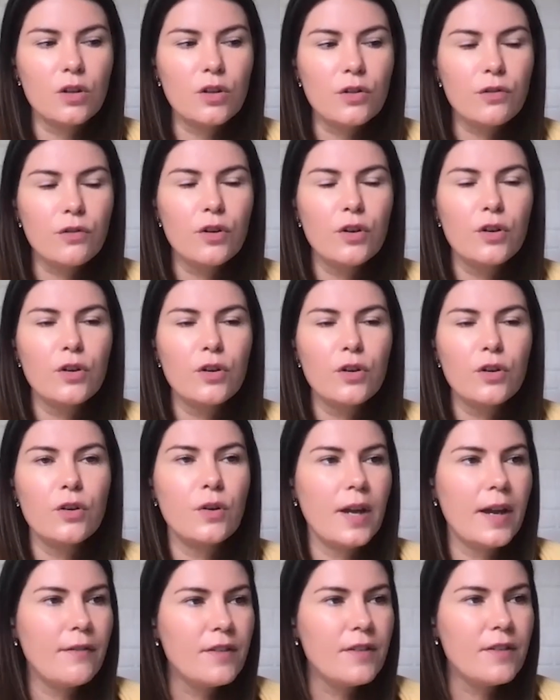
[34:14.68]
look
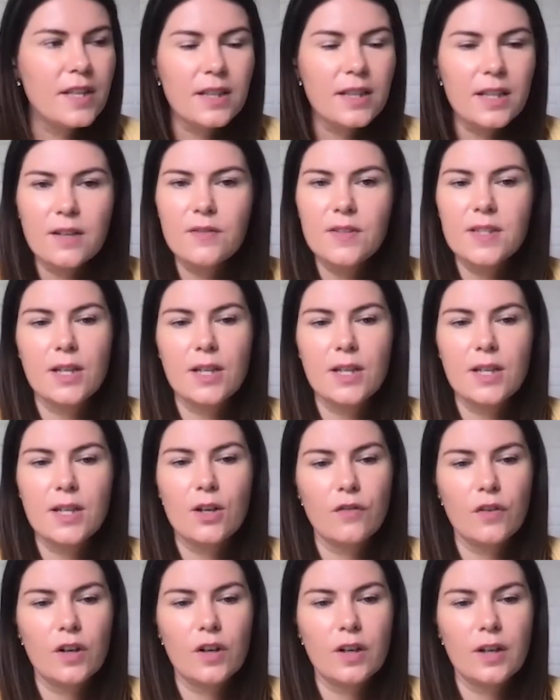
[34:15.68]
through everything that you've sent
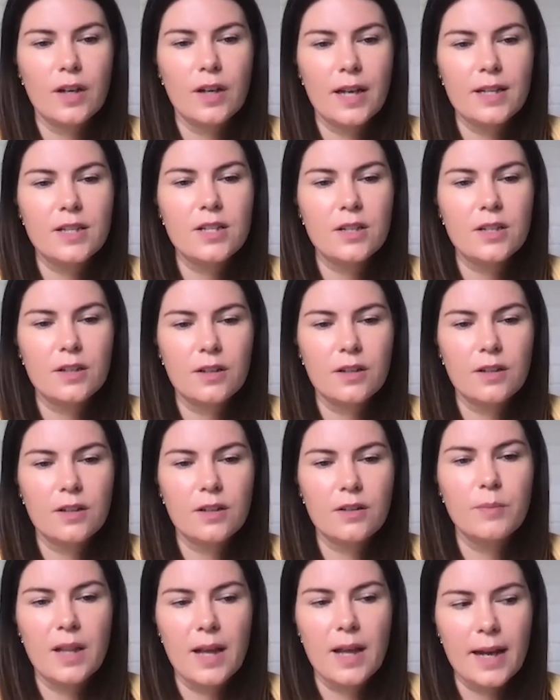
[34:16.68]
over and
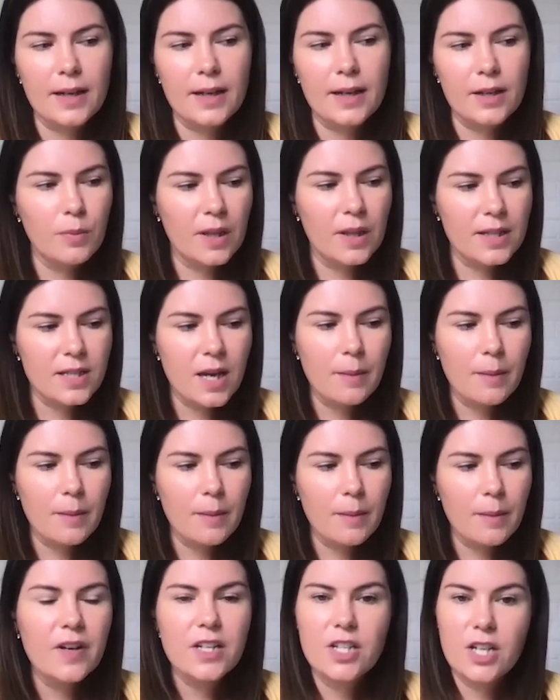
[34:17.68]
to be like, by the
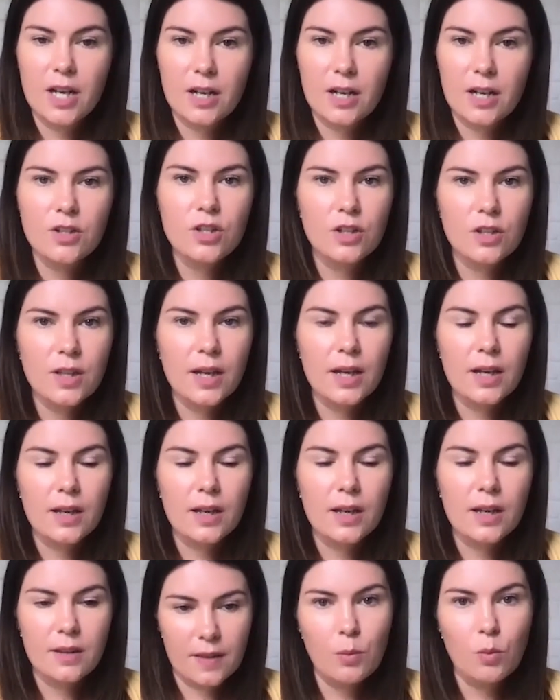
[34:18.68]
time they reach out to you,
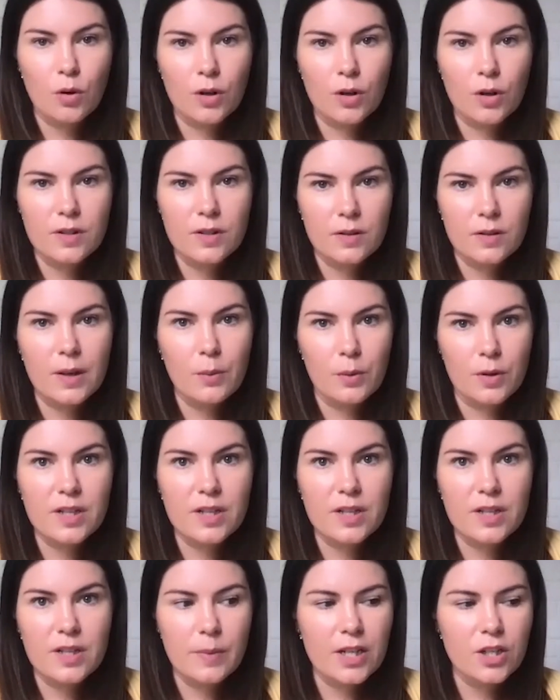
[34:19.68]
they want
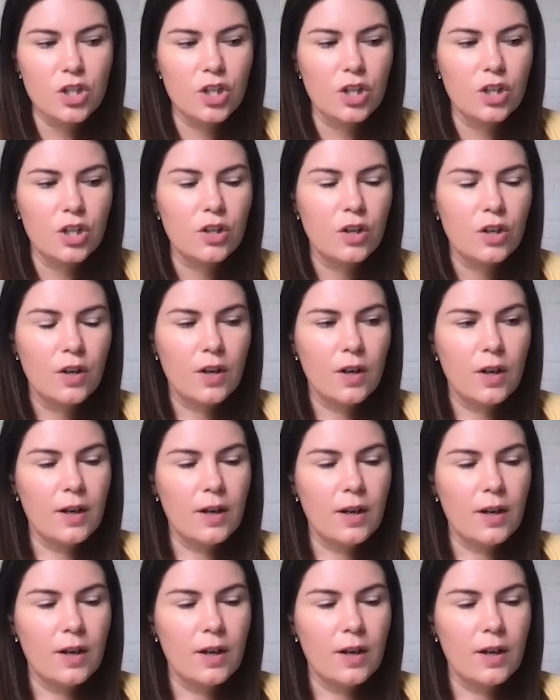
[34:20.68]
to speak to you.